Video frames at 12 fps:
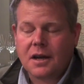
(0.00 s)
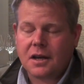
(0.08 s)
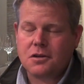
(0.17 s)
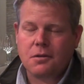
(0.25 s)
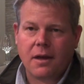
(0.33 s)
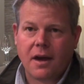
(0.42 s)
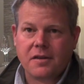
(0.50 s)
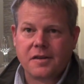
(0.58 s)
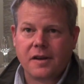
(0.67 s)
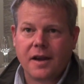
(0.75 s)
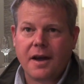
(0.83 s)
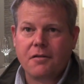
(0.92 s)
In
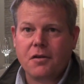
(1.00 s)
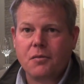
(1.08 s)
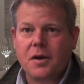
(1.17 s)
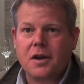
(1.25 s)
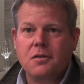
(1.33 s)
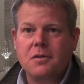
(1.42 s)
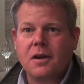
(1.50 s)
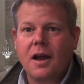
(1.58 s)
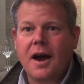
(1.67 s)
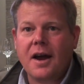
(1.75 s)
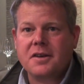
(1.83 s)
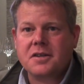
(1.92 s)
2011, we
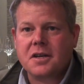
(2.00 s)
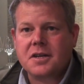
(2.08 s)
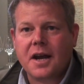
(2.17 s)
utilized the